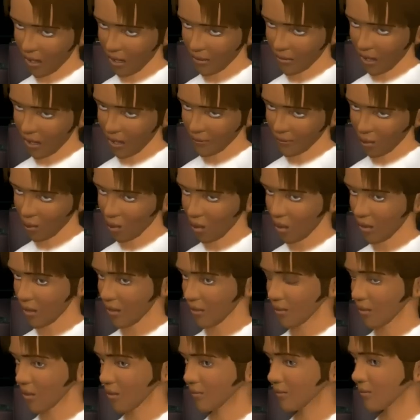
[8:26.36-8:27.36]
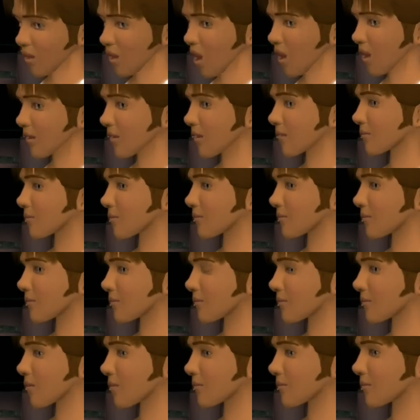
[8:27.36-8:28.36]
sheet, and start again.
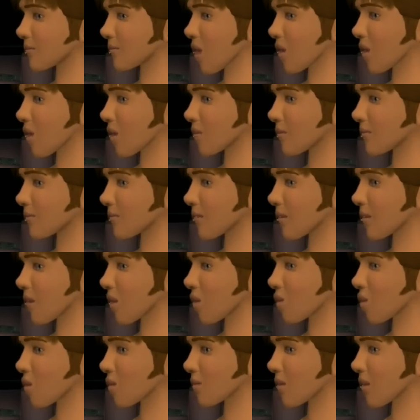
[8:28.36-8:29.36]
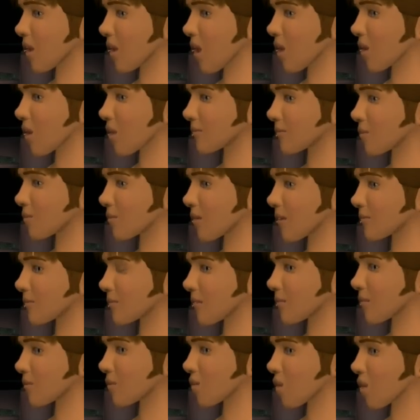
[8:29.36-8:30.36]
And many times I've seen that happen,
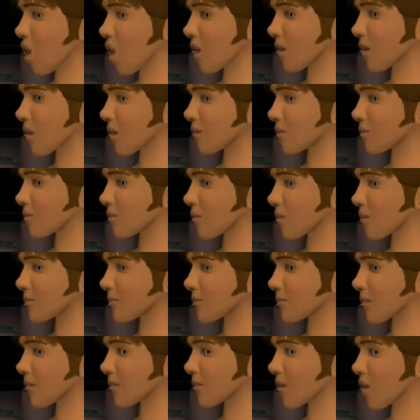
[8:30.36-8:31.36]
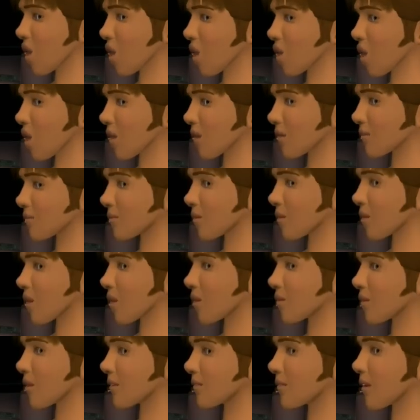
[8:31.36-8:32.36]
and people who were complete jerks to
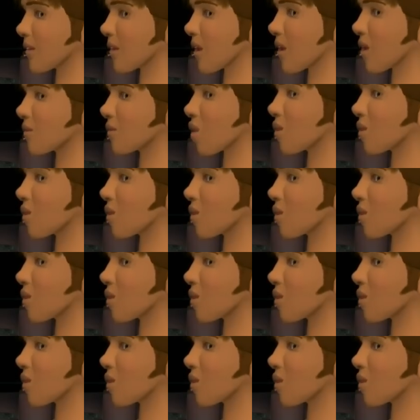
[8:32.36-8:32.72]
start with have